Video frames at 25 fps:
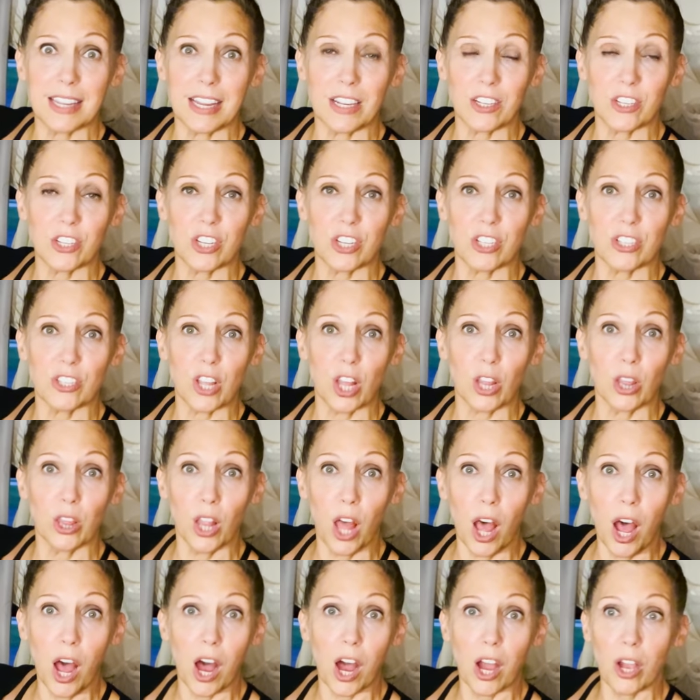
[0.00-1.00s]
inches
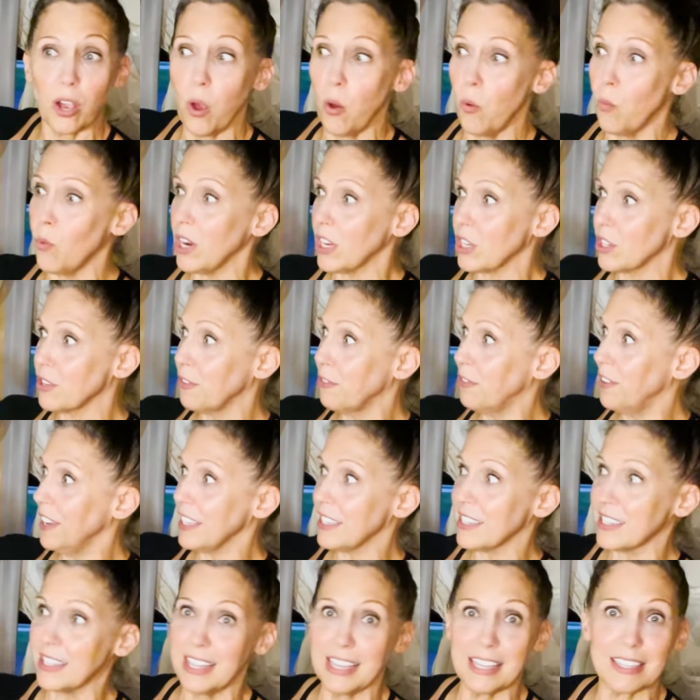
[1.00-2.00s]
long, which
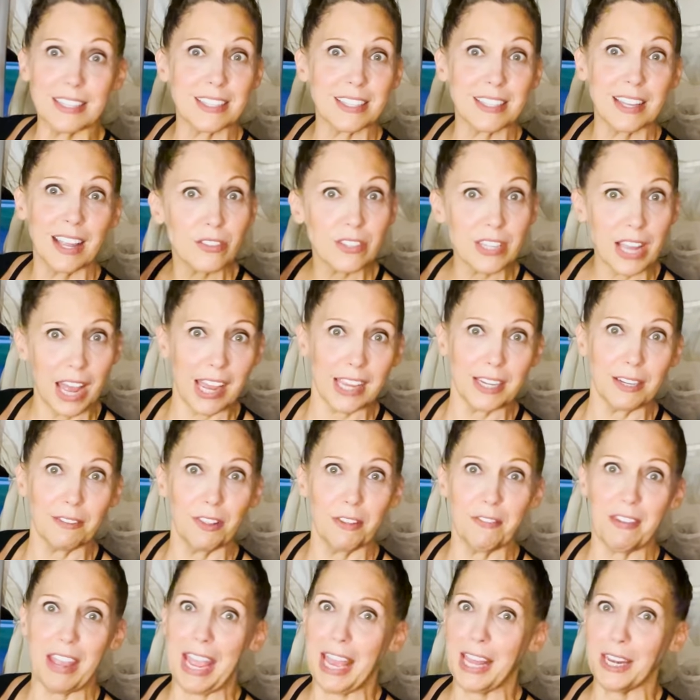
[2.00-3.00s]
fits this side of
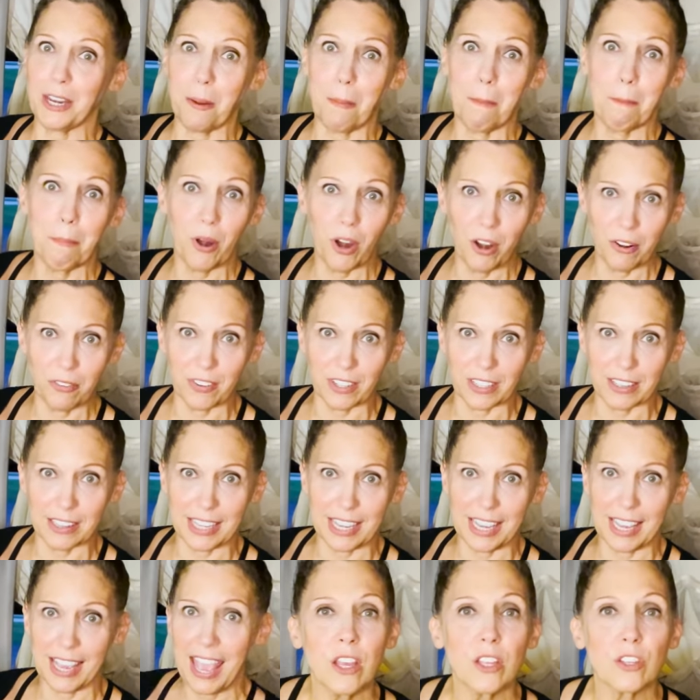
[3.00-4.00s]
the van
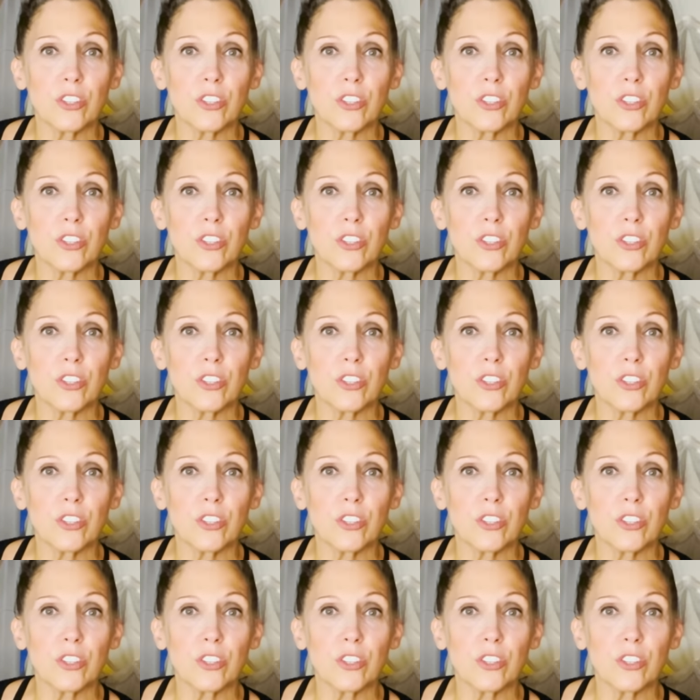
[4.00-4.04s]
perfectly.